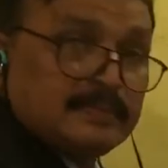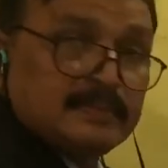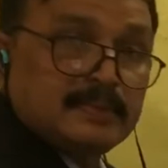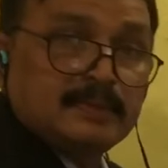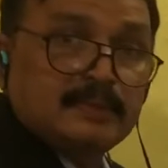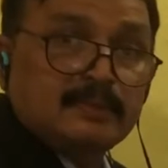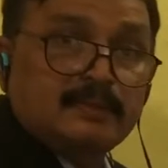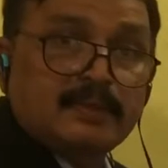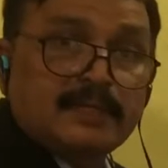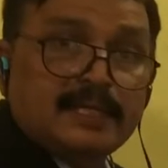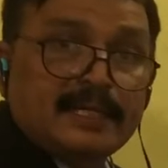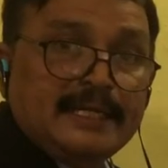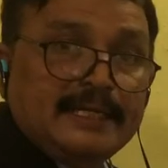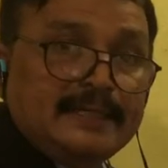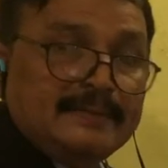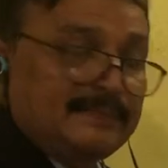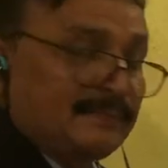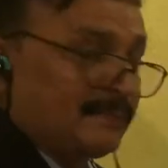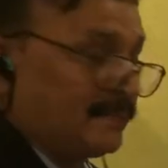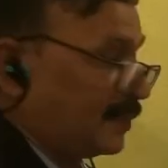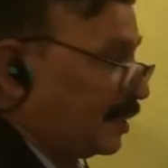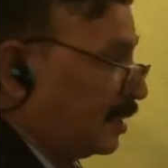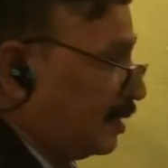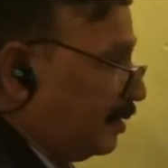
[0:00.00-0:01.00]
Okay?
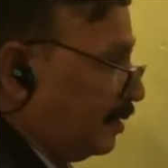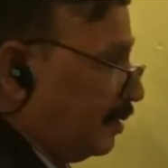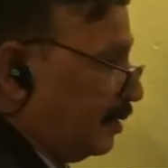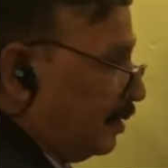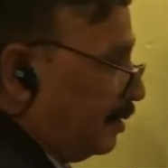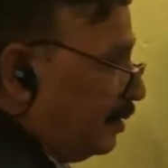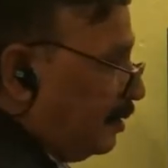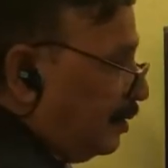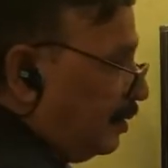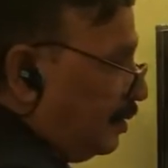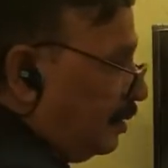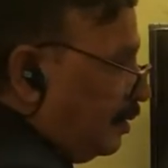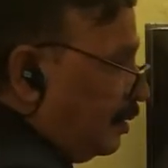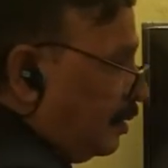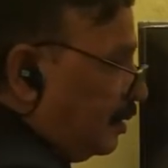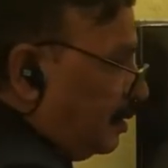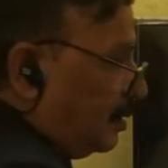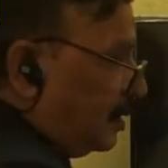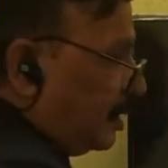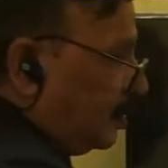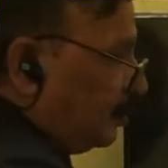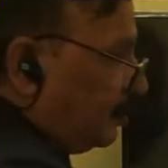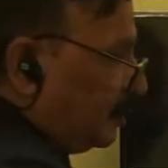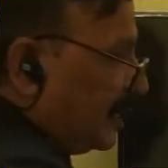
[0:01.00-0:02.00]

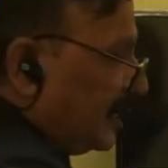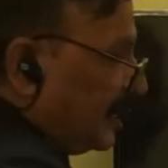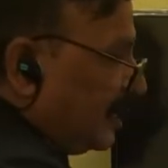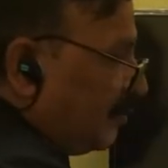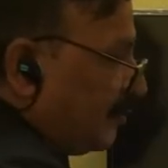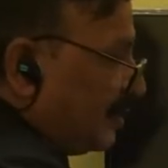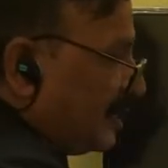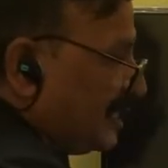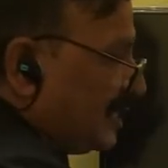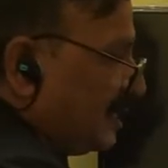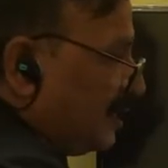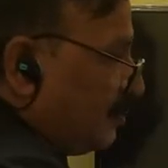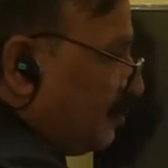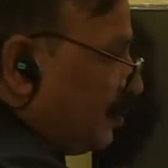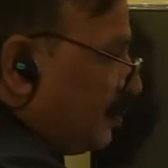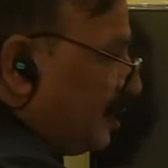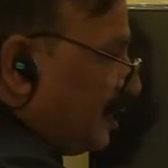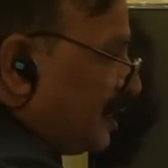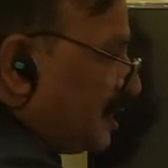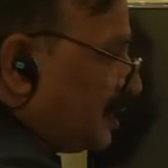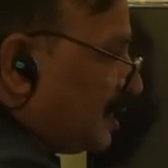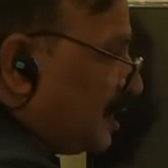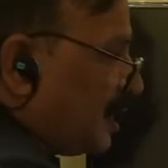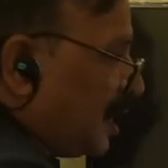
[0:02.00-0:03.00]
Now that vestibule
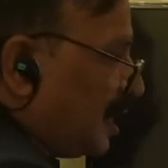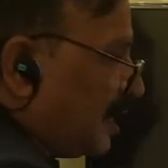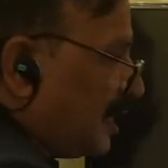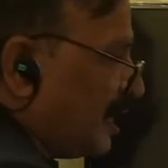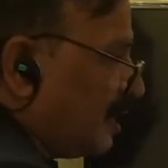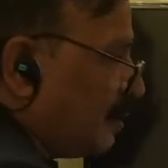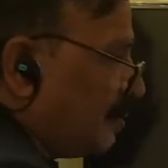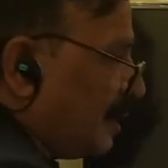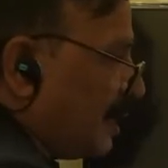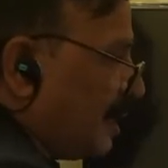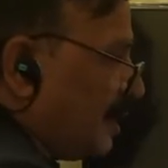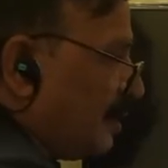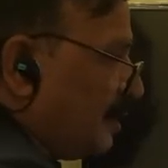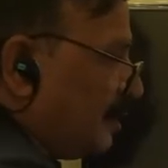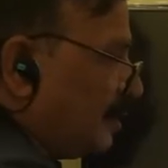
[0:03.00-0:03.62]
is guarded by